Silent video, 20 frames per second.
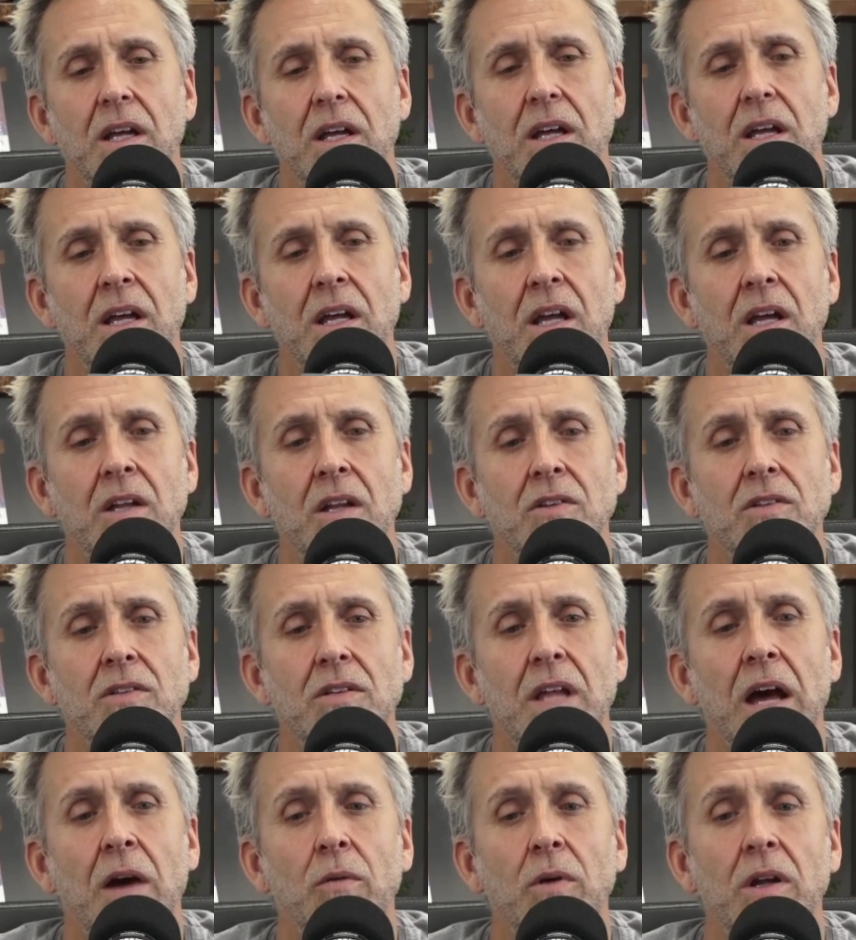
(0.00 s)
And
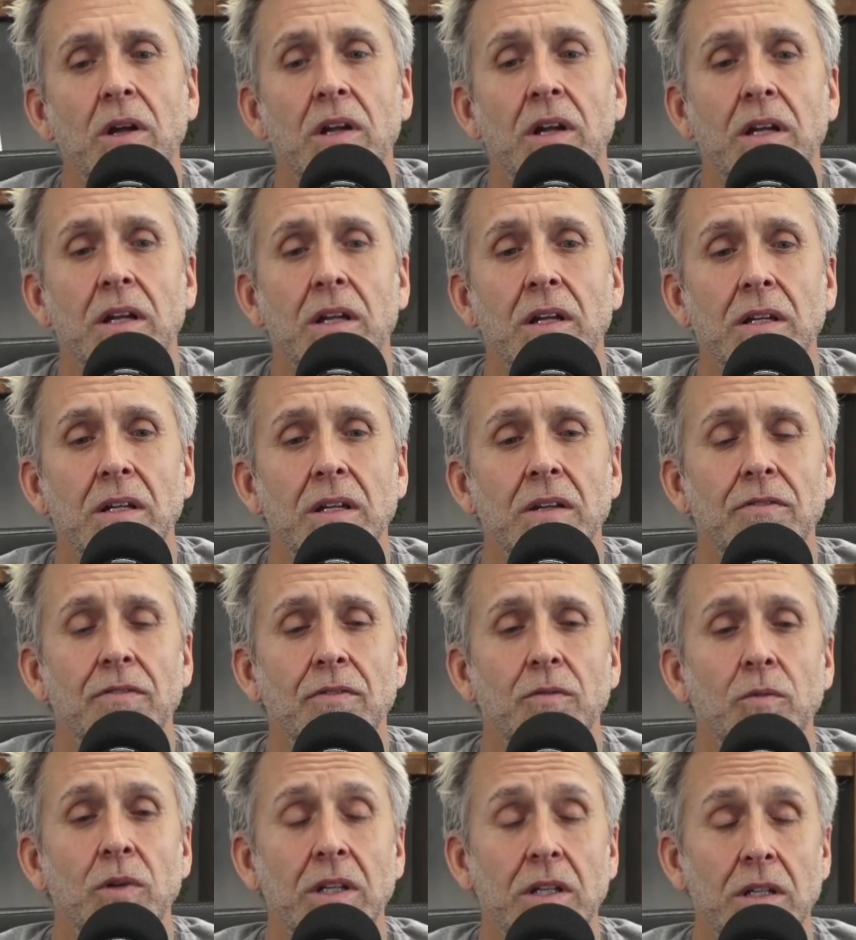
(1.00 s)
that way we can
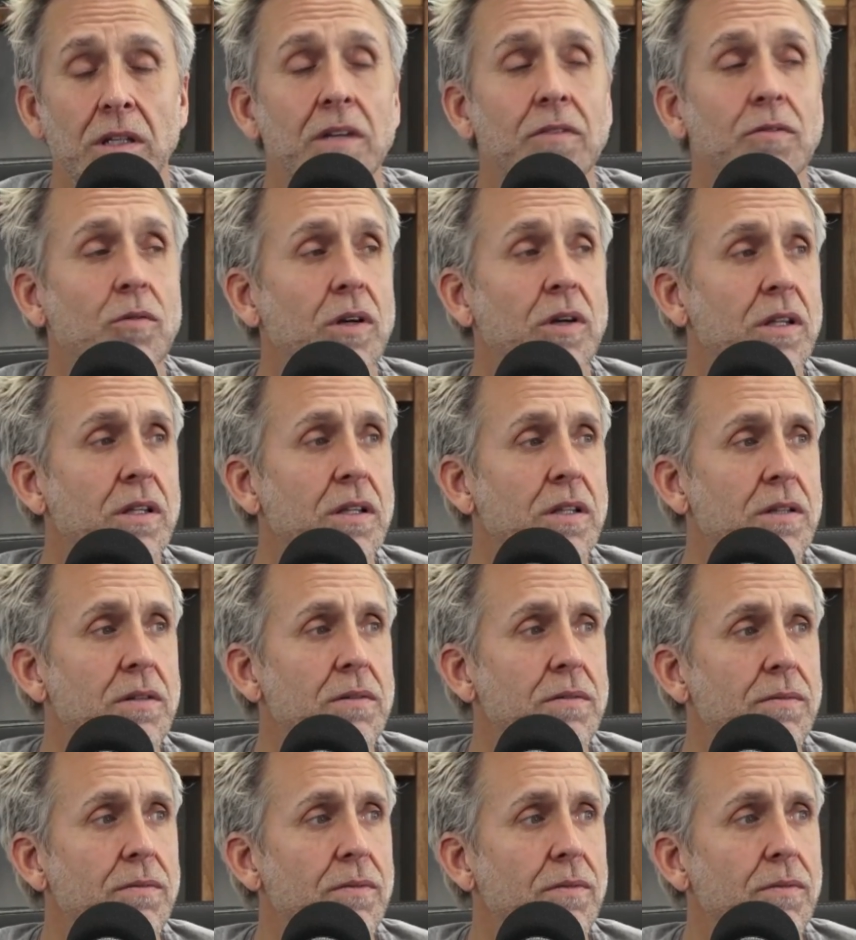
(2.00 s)
give away the